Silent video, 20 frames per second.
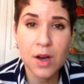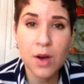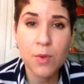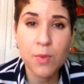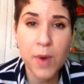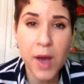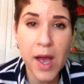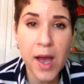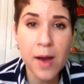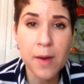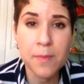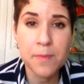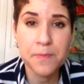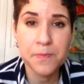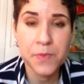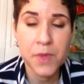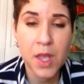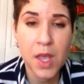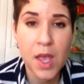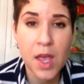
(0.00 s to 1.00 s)
a web
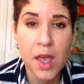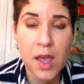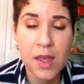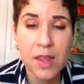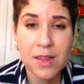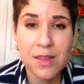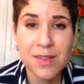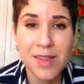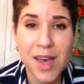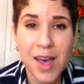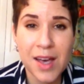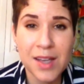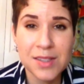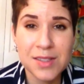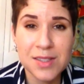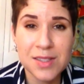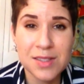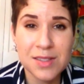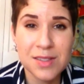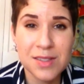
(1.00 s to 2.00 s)

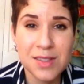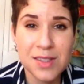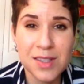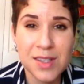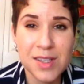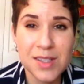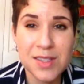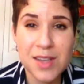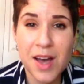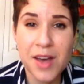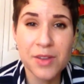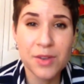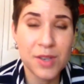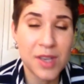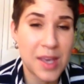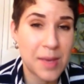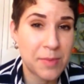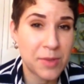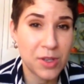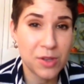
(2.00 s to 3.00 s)
that is either
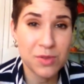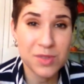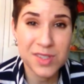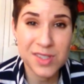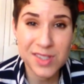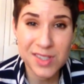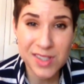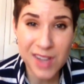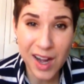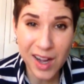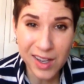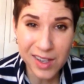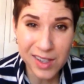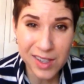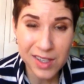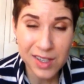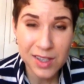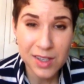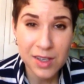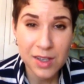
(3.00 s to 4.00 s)
keeping you stuck,